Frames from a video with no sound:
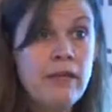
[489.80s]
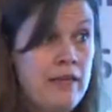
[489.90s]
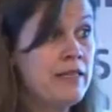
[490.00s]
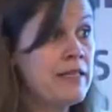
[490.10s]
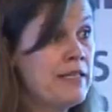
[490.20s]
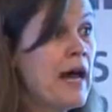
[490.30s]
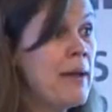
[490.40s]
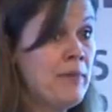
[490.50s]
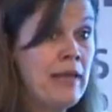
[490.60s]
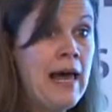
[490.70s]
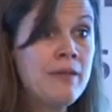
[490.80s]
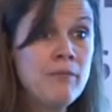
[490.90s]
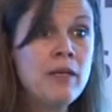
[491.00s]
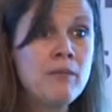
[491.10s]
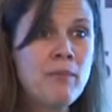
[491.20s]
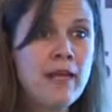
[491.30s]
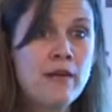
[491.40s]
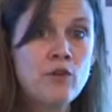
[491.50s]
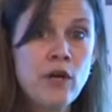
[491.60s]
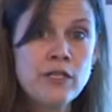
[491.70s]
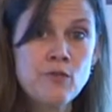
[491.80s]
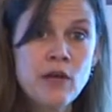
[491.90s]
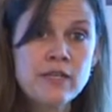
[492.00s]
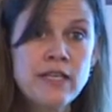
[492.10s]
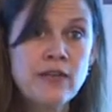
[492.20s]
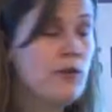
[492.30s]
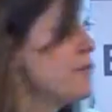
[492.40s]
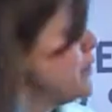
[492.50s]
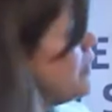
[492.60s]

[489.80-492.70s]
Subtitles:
in the time allotted by the crosswalk signal.